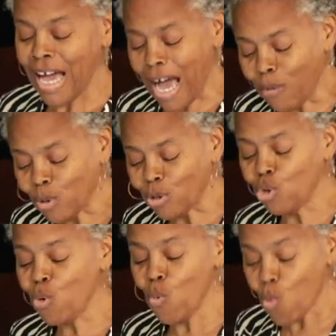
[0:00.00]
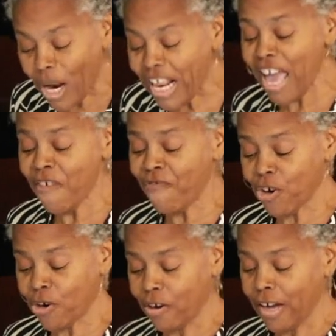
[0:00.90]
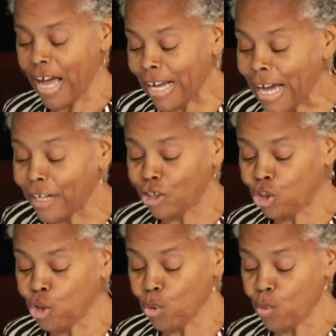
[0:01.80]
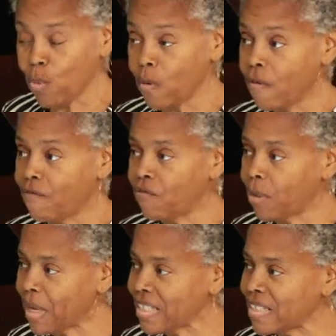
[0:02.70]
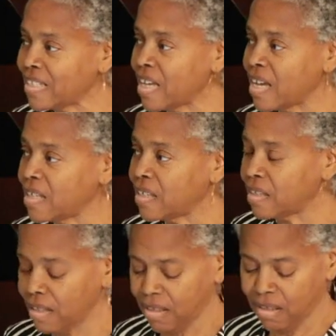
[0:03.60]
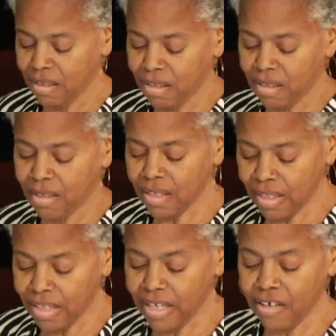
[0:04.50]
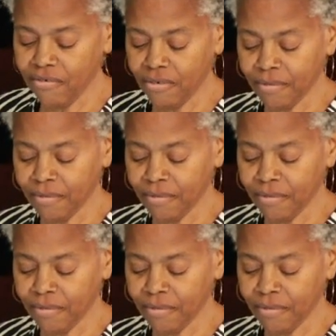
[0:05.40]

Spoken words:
"I will do whatever I gotta do for my son to live."